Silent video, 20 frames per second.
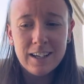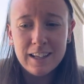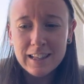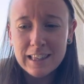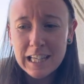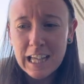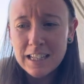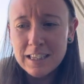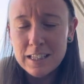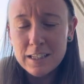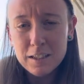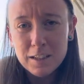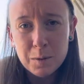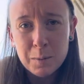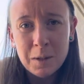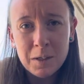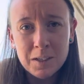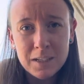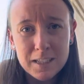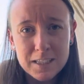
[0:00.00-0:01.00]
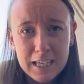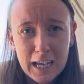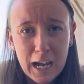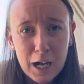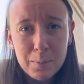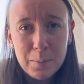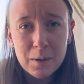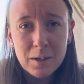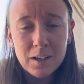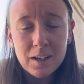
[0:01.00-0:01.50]
let the experience
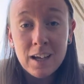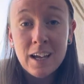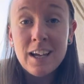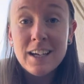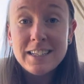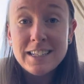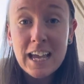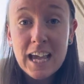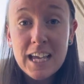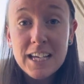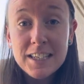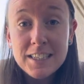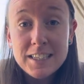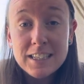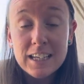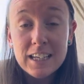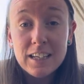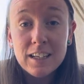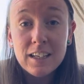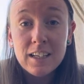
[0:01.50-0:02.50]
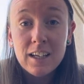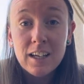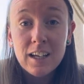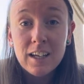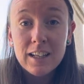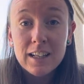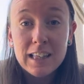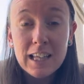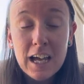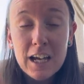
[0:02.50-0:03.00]
happen taste it
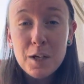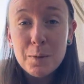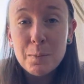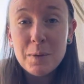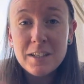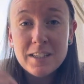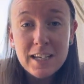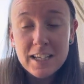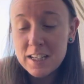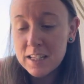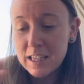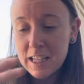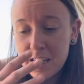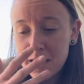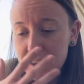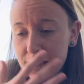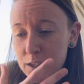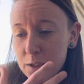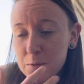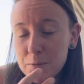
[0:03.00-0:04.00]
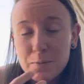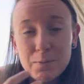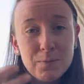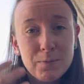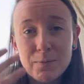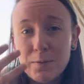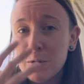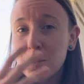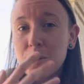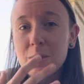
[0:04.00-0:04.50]
let it be ta- let the
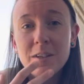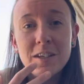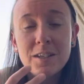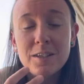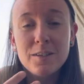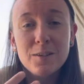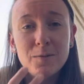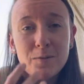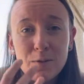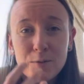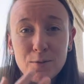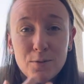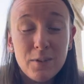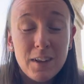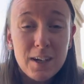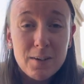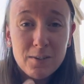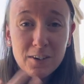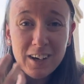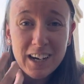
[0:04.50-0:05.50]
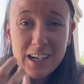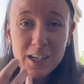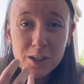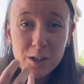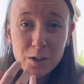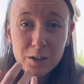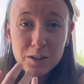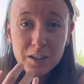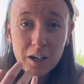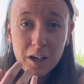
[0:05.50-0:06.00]
fullness of the flavor hit
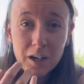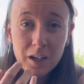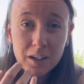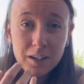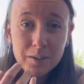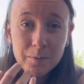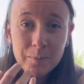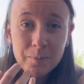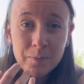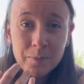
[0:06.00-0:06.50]
your tongue